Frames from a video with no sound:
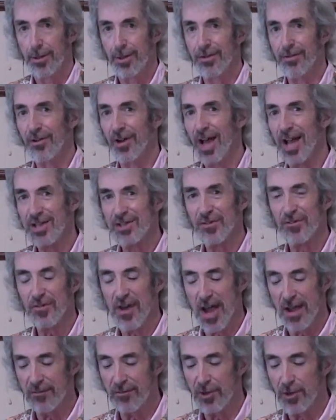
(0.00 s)
In the last
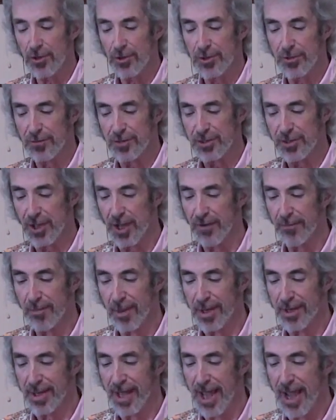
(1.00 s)
5 years of his life,
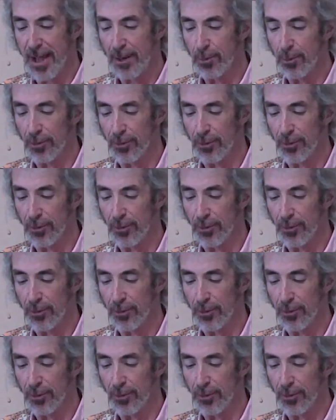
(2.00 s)
my dad